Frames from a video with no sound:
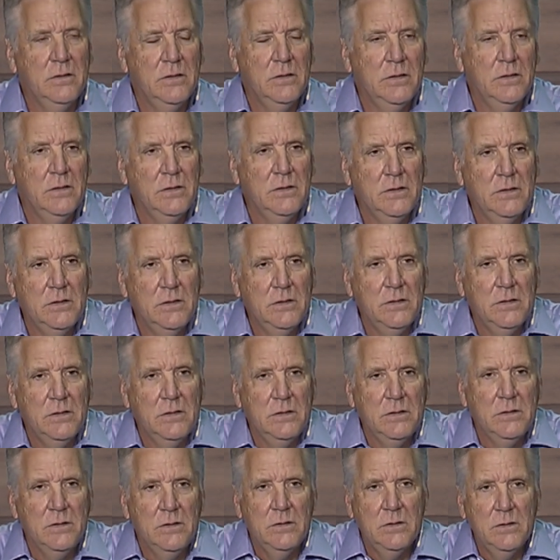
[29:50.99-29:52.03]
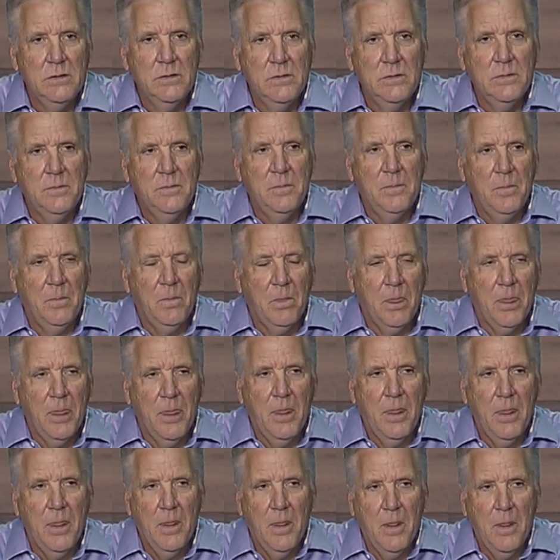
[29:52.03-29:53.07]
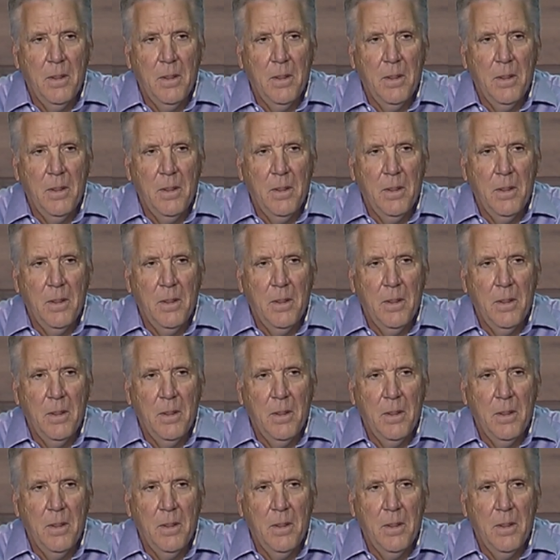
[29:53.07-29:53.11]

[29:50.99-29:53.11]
(no one is talking)